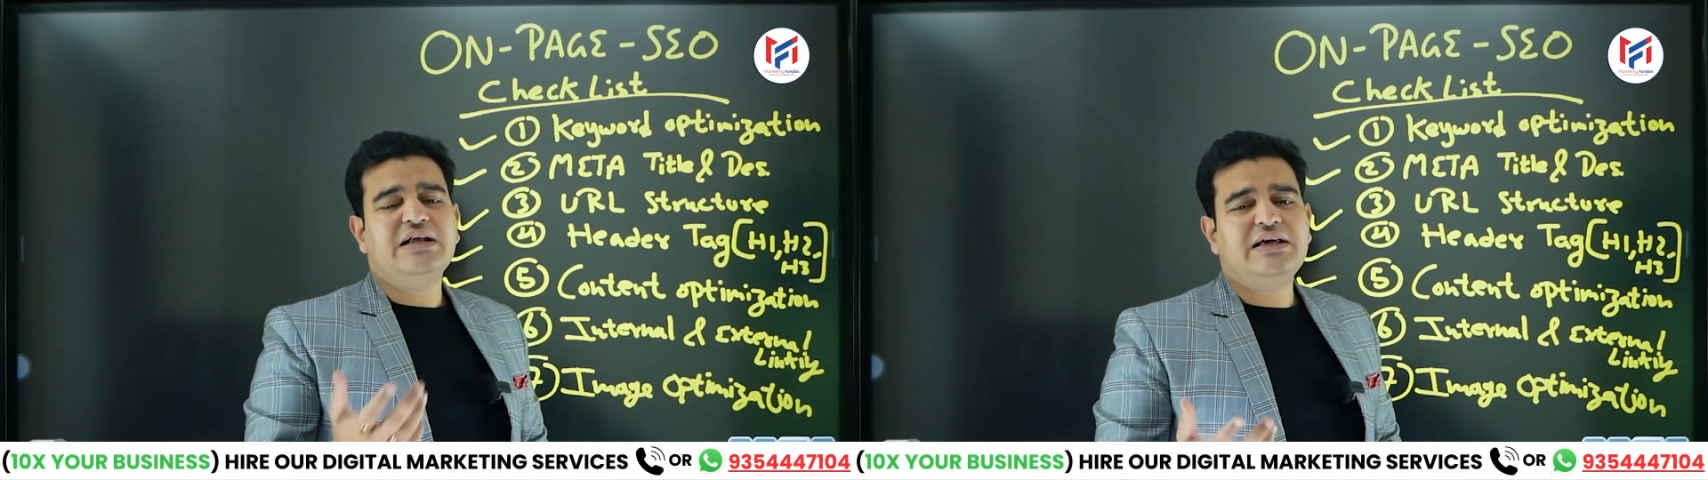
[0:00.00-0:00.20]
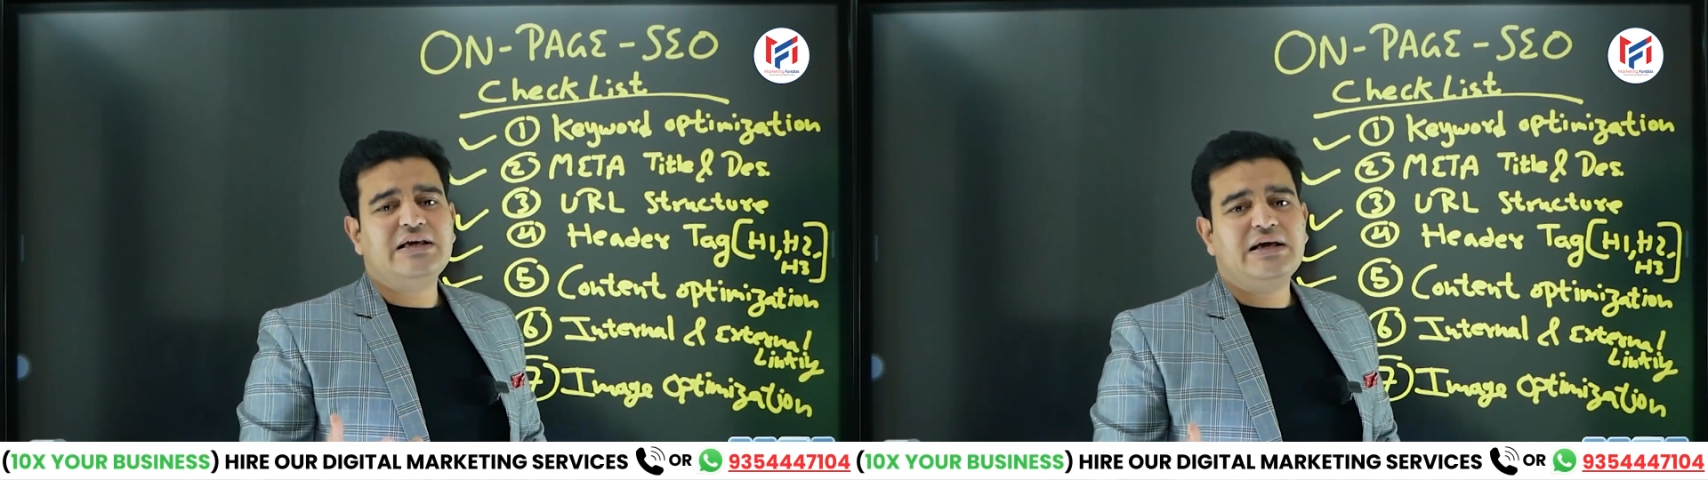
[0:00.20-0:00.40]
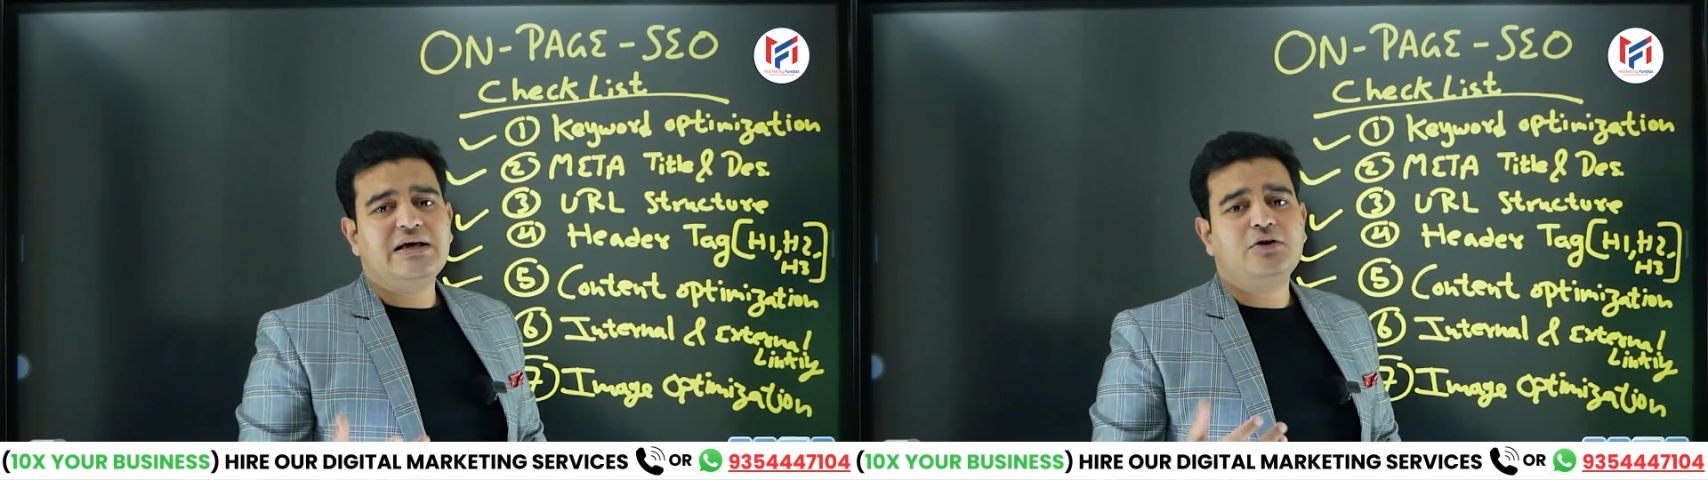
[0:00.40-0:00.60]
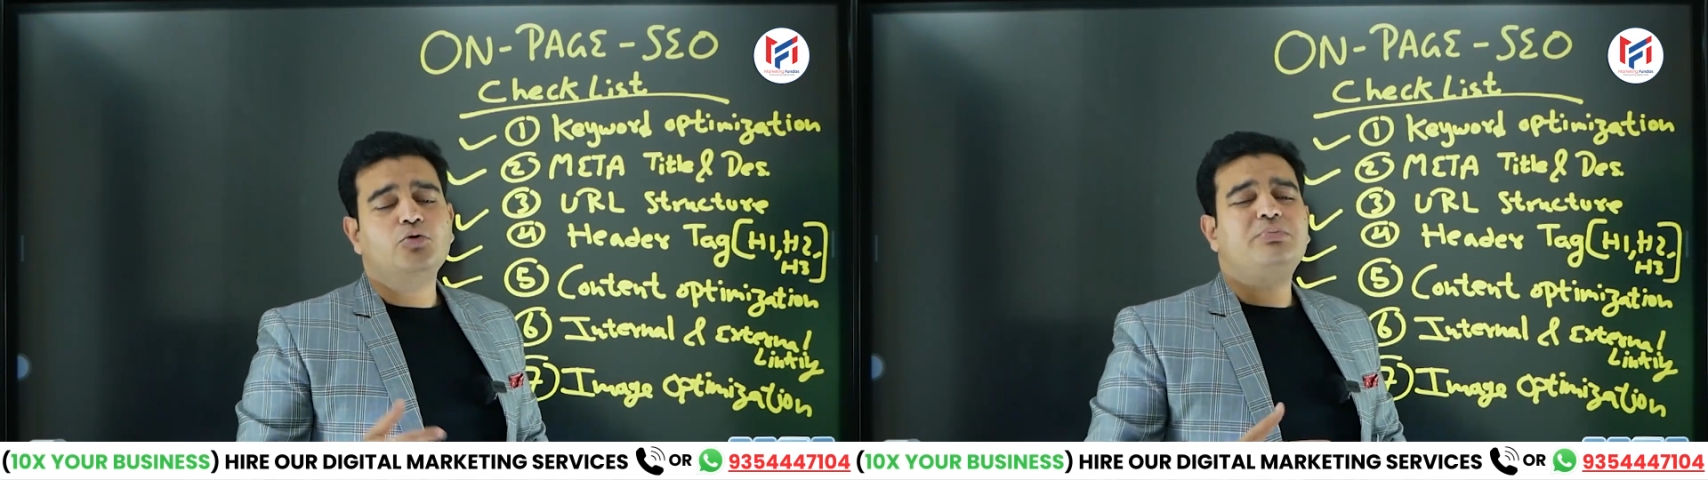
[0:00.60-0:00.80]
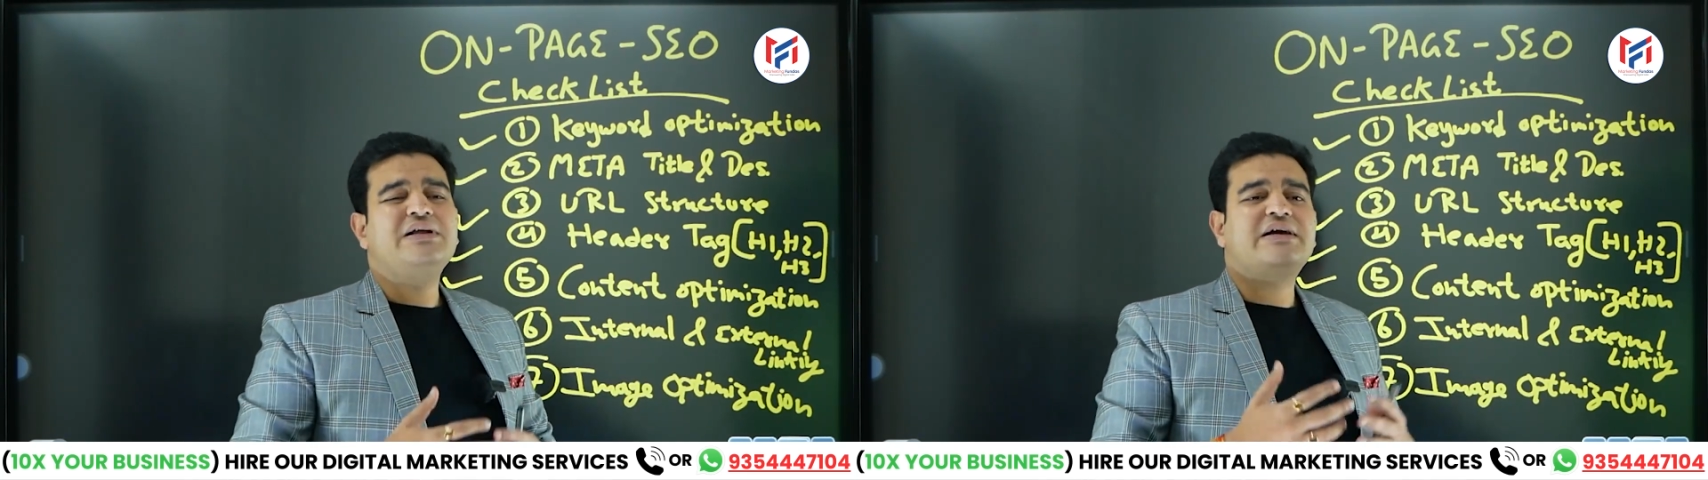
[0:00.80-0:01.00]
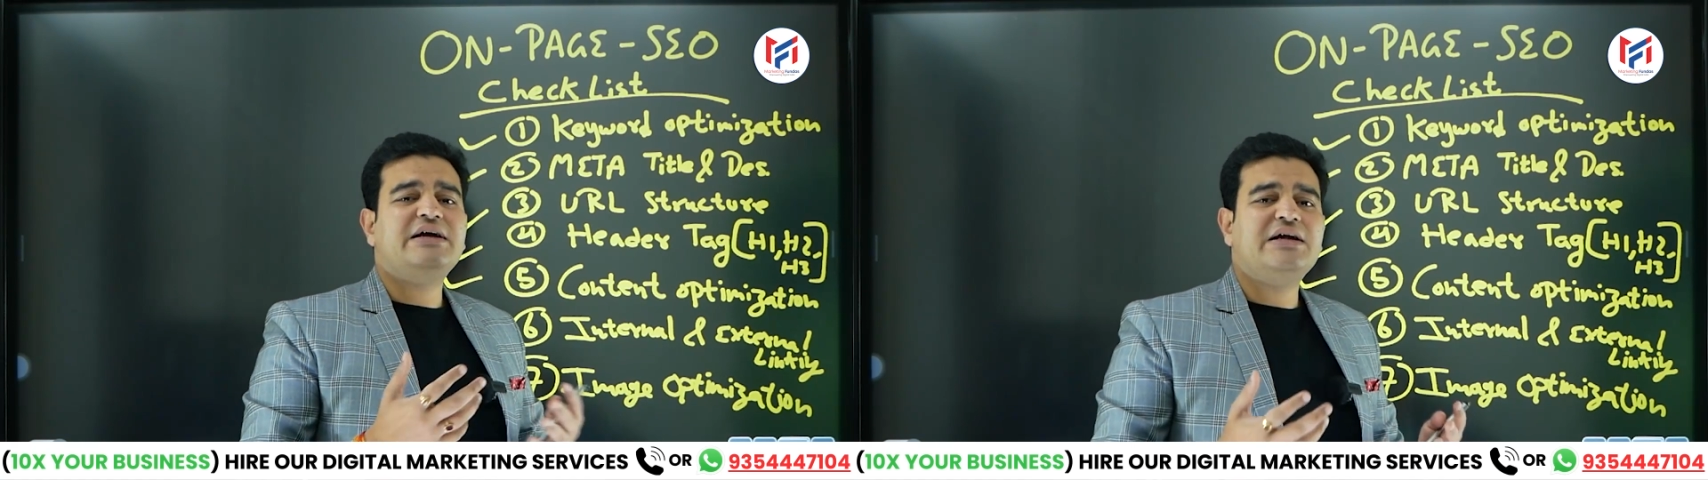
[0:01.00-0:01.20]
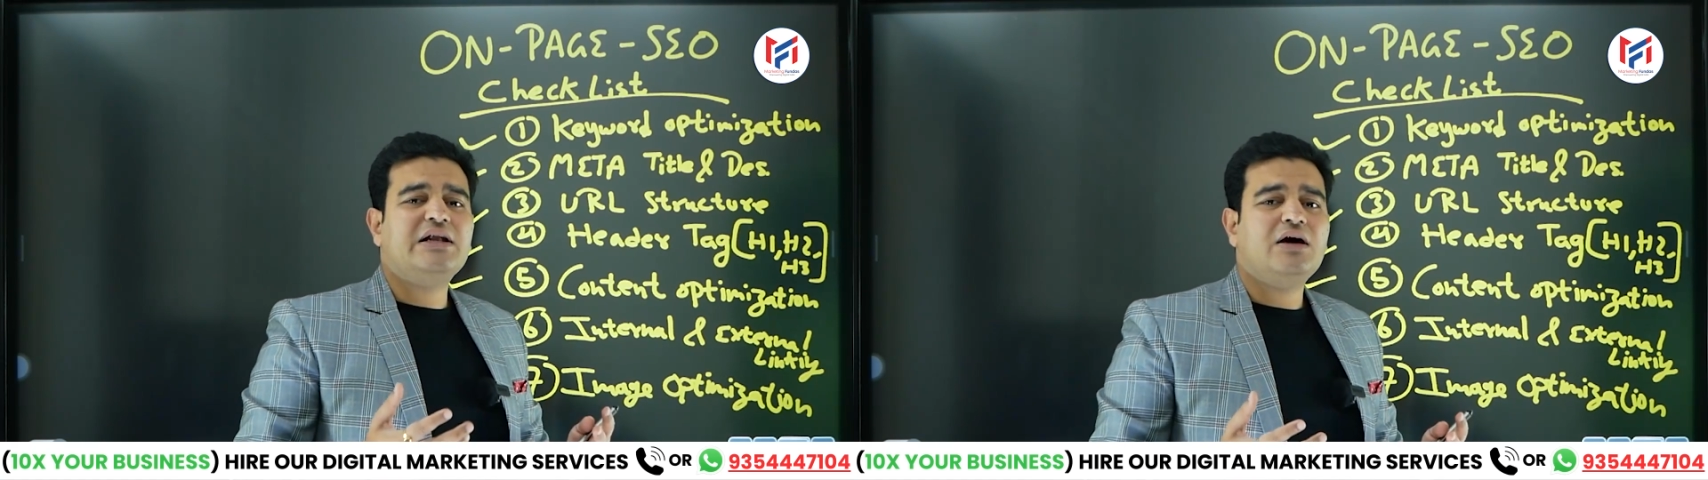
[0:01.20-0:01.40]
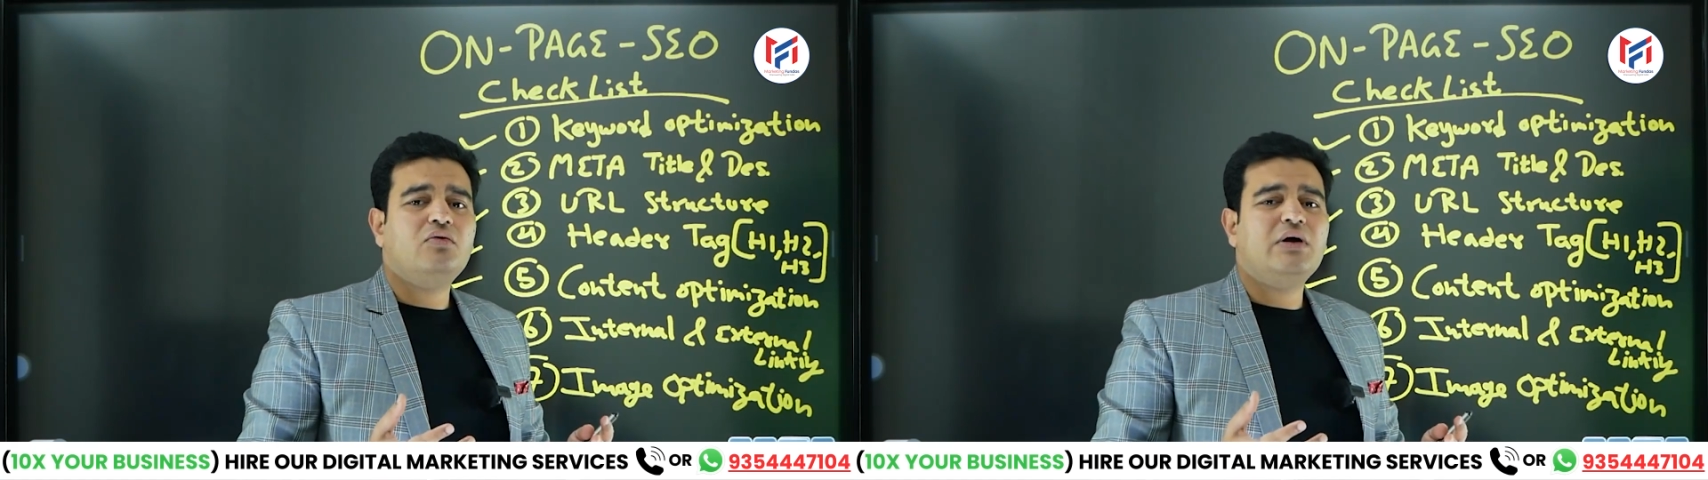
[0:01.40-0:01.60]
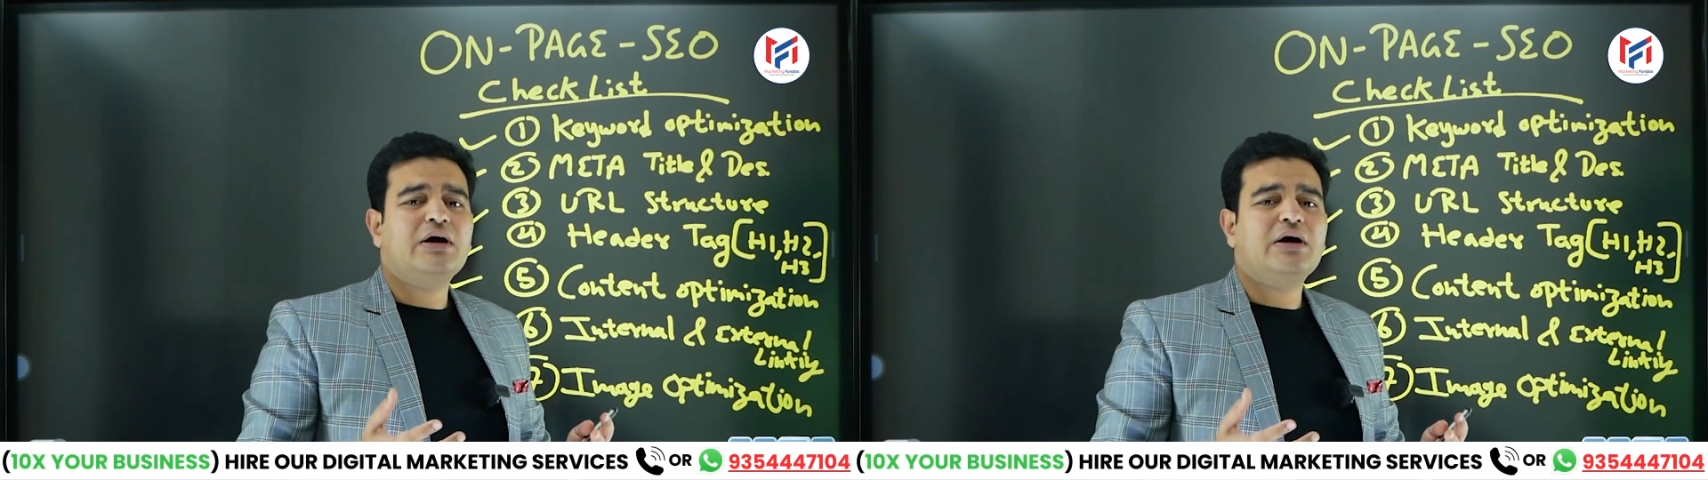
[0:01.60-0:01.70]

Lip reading: whether it's poorly structured,